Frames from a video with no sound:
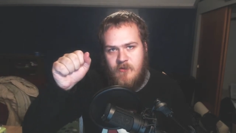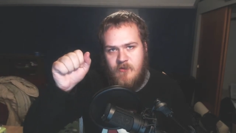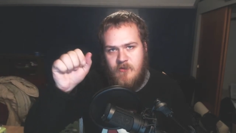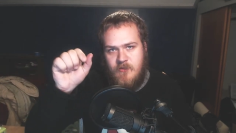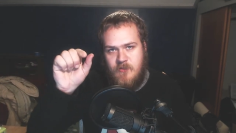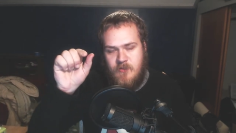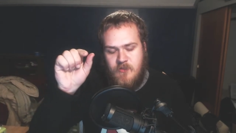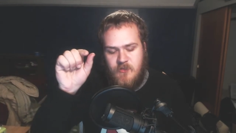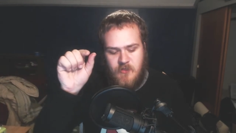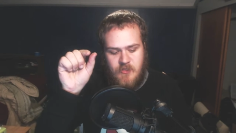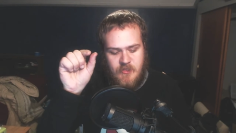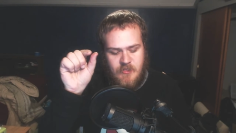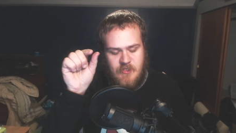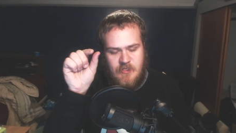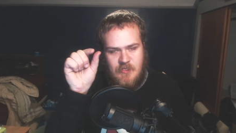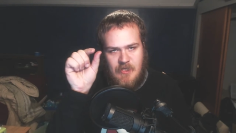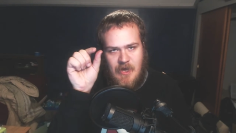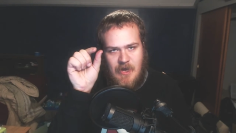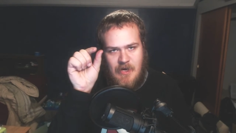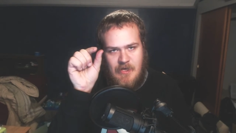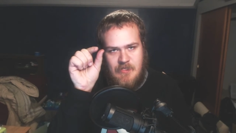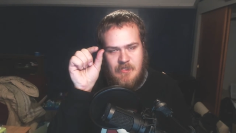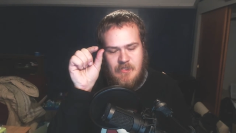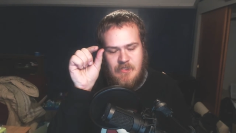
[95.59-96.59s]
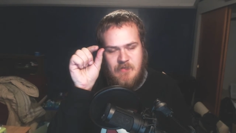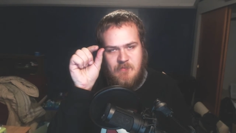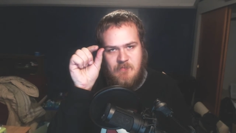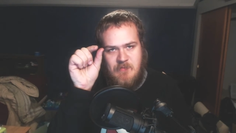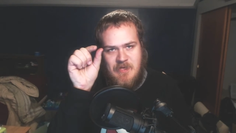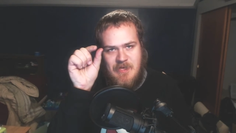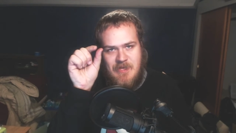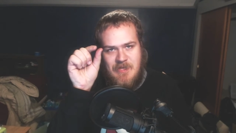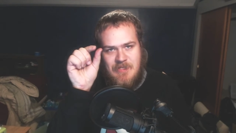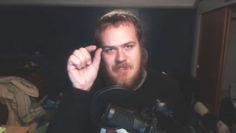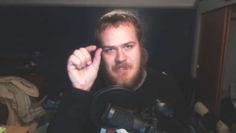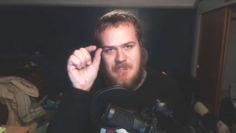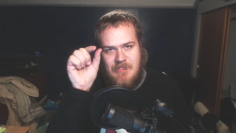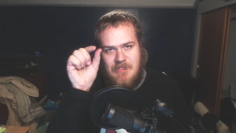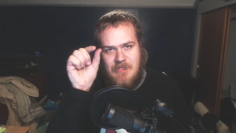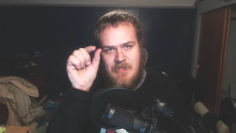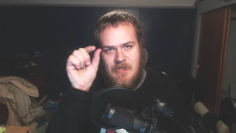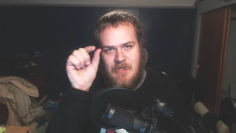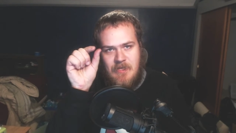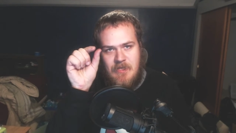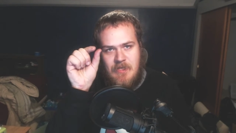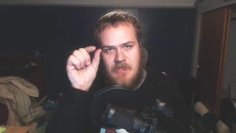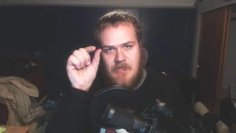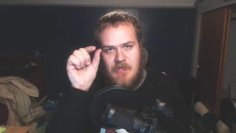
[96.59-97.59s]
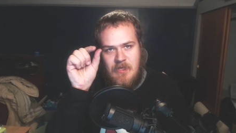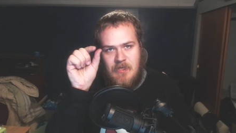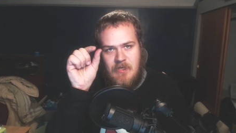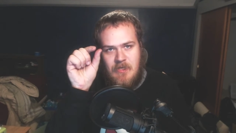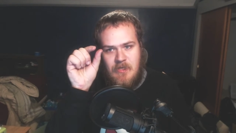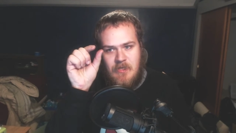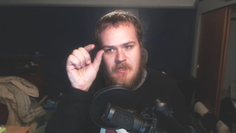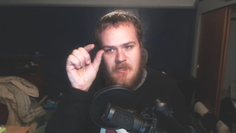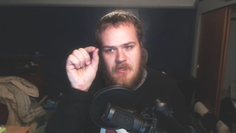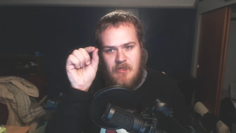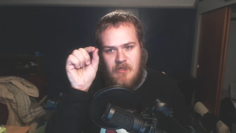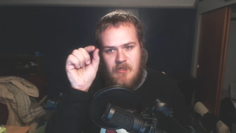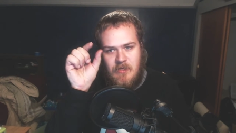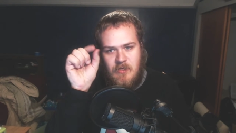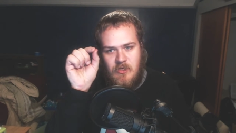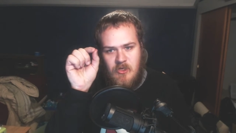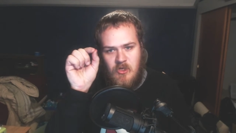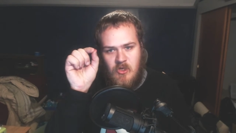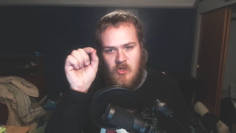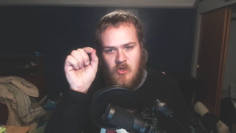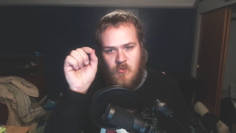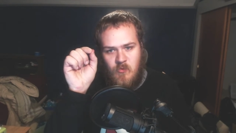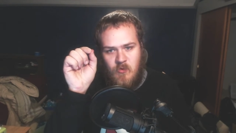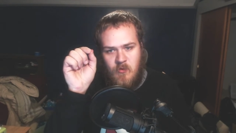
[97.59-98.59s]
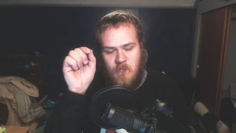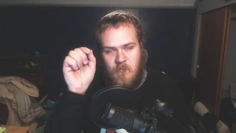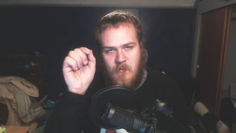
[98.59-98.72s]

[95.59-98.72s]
until the sides of the beads, you know, would